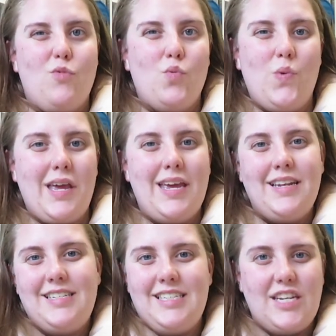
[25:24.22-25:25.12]

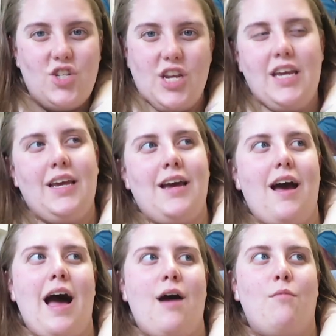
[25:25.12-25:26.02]
weird stitching,
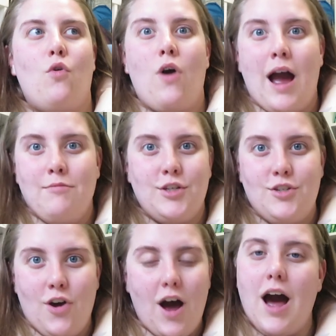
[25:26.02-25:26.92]
or I'm just
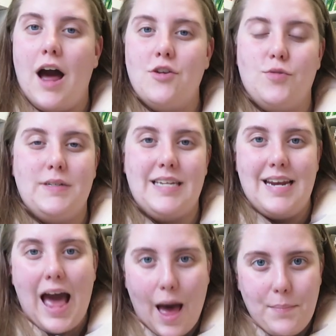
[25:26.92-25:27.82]
not
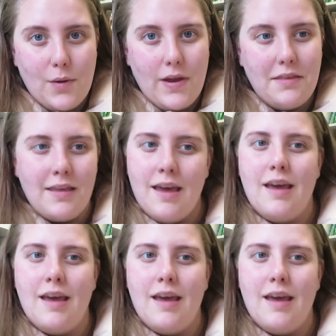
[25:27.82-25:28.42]
100% happy with.